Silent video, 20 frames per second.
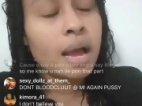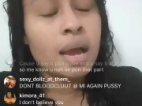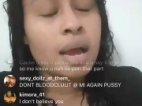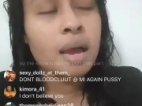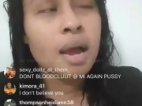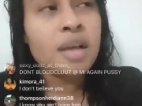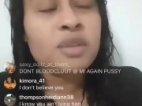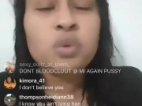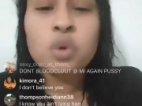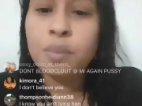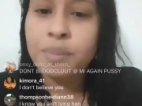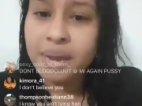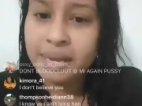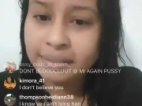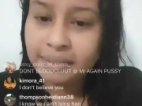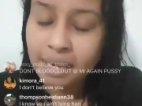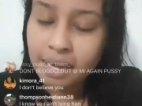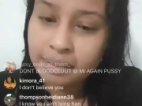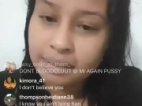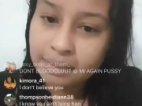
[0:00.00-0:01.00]
as well, me I
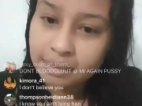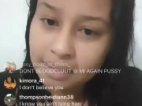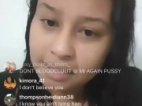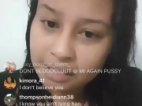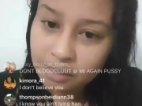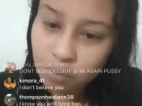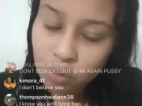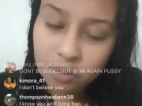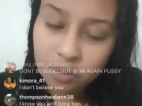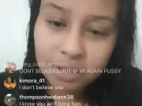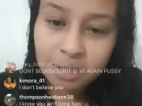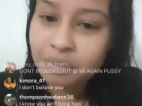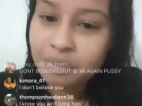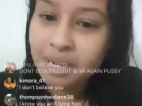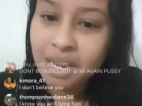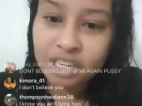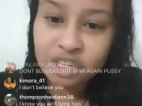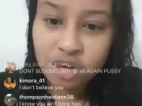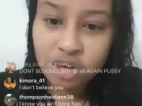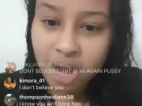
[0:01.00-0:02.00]
say, at six months, him
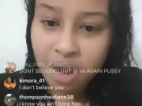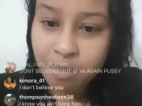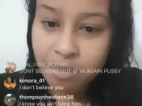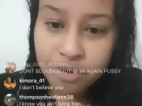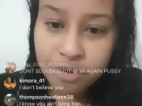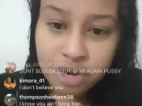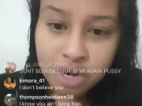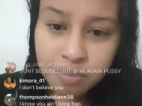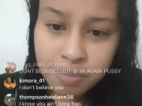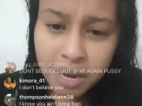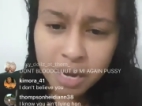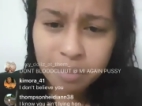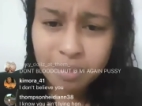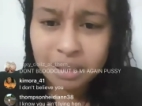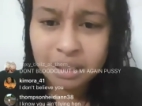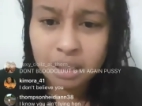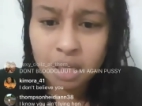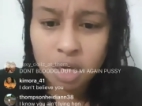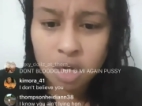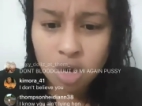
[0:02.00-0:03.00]
there try breed me. And him I
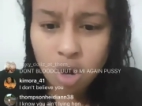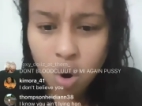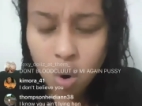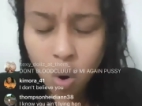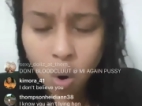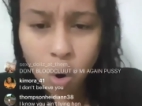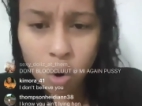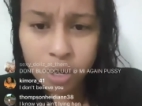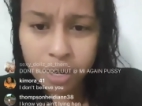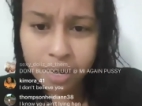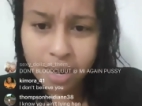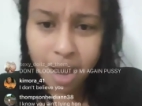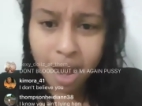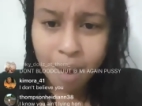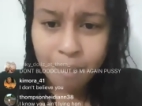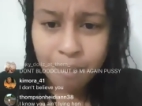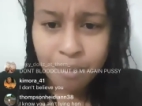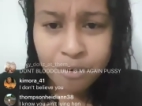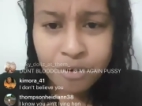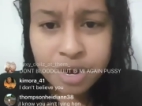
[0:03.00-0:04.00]
say, yo, oh, you
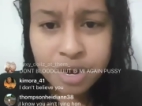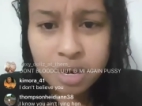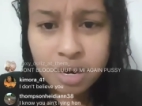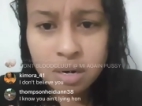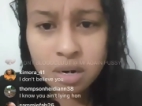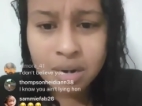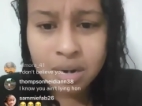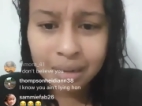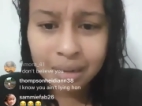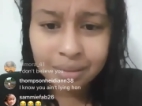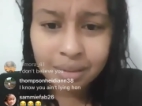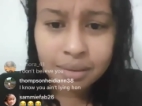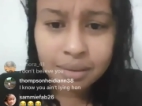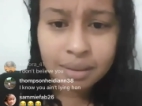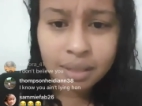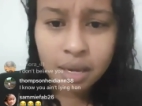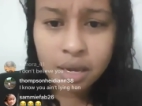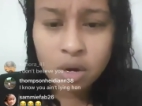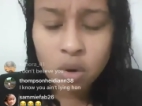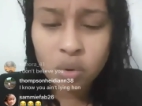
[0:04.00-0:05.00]
not breed. Doctor
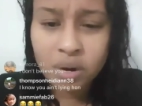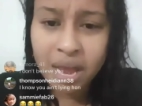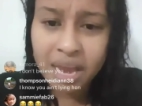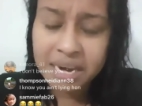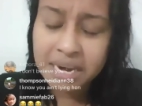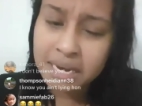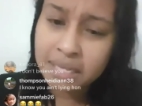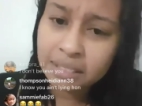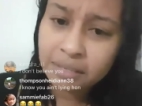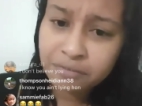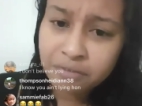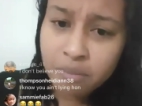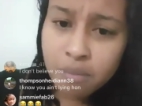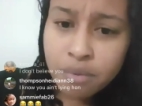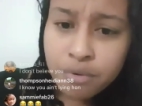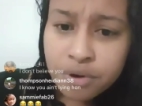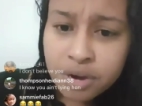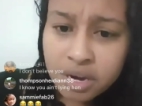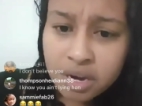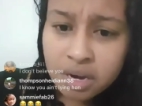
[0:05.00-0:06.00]
say, yo, are easy for
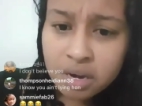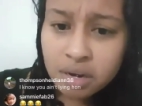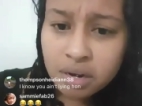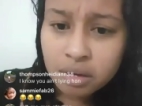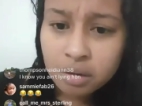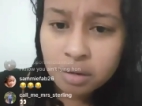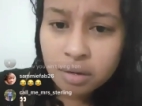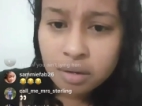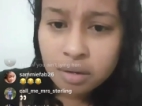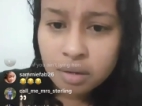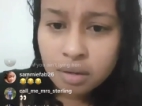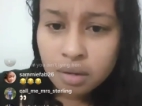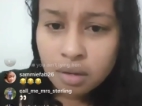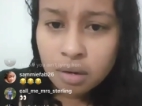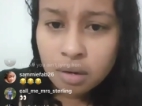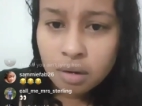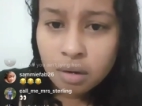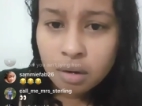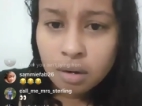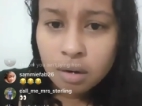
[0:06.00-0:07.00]
breed.
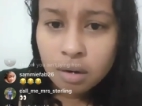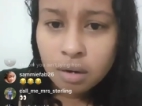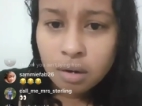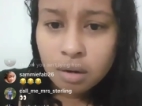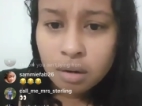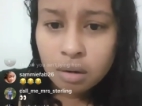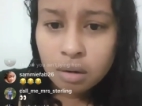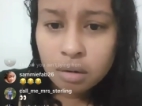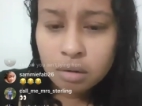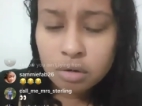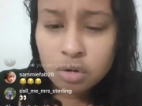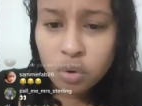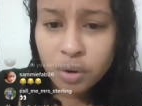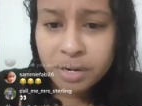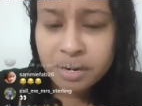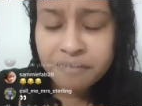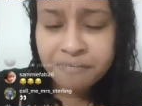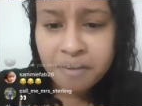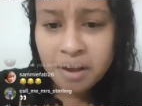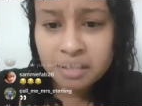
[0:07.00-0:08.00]

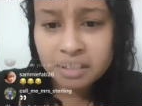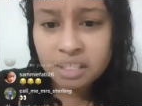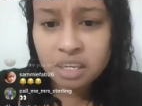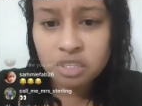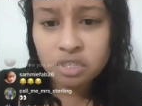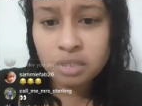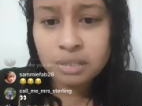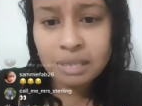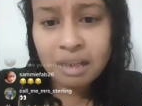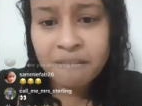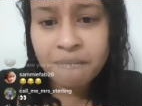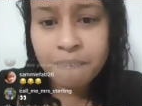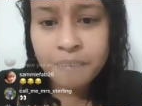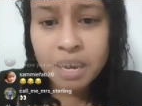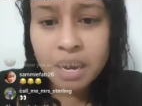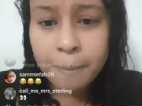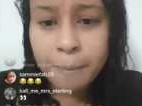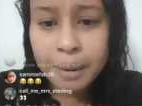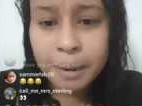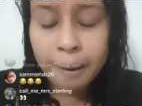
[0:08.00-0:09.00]
Knowing the fact that you just a
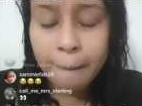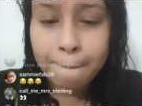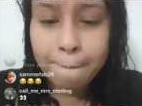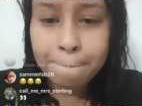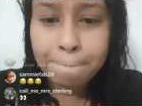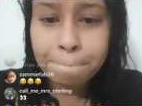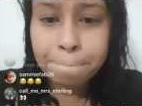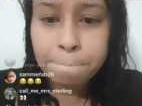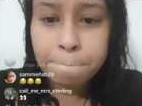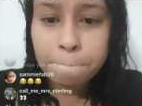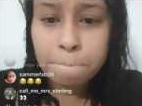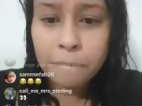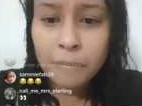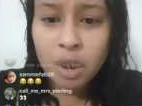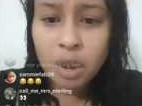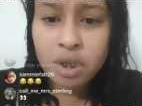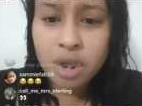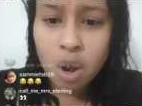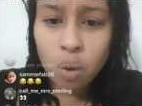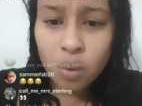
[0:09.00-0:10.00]
baby
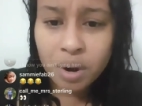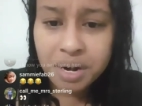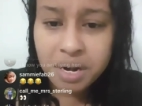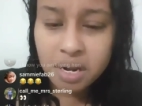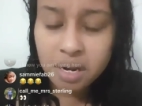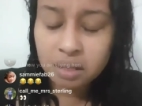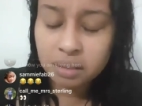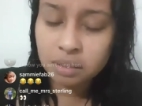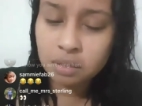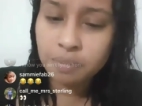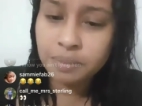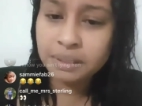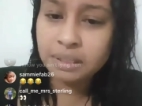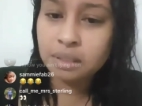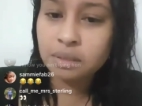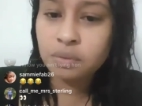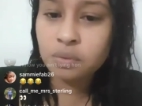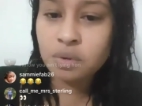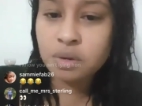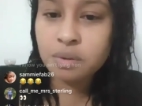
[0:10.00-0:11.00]
in our day. So I
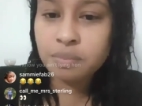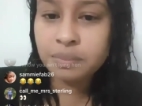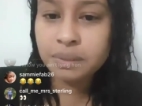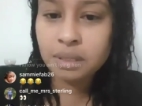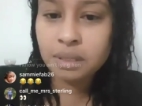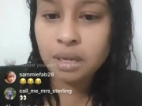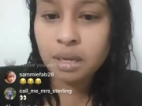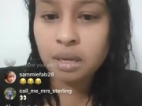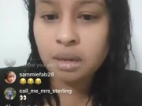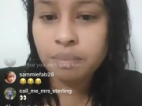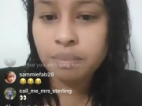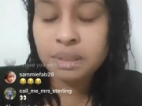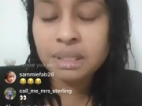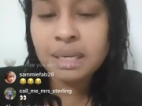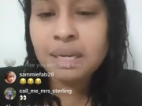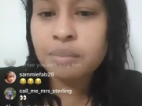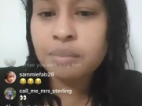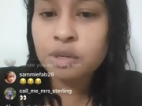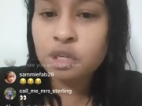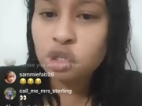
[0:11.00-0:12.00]
said to him, say, I
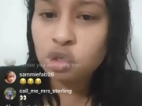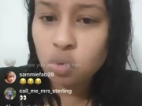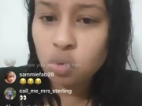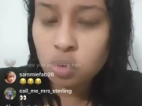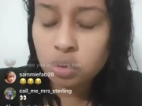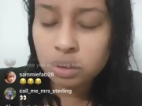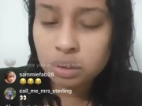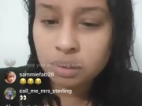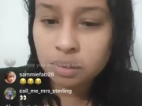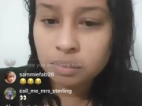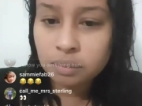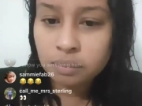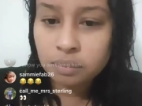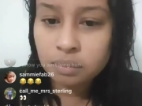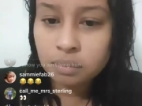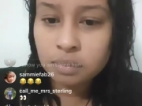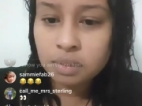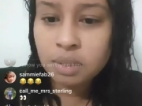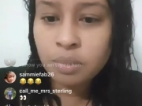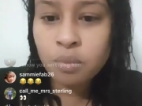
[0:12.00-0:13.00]
tell him the truth.
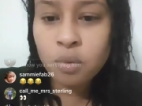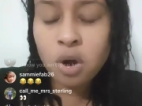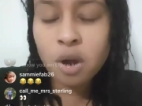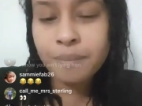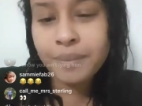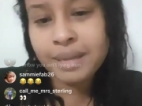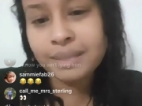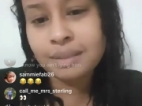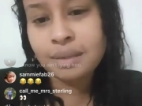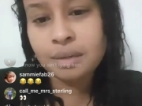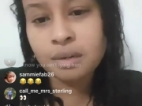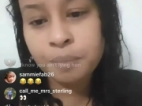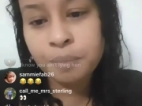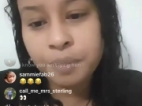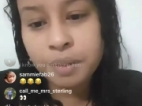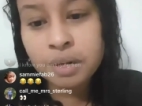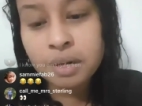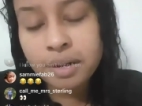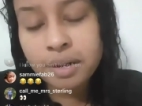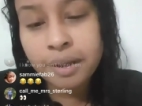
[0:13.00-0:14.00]
Some boy may take the
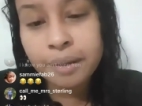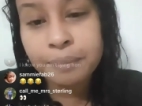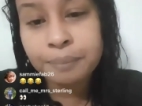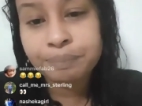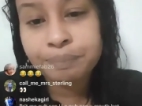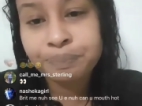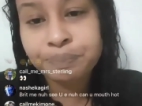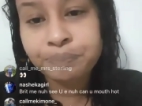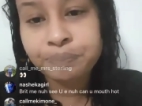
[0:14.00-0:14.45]
pill him,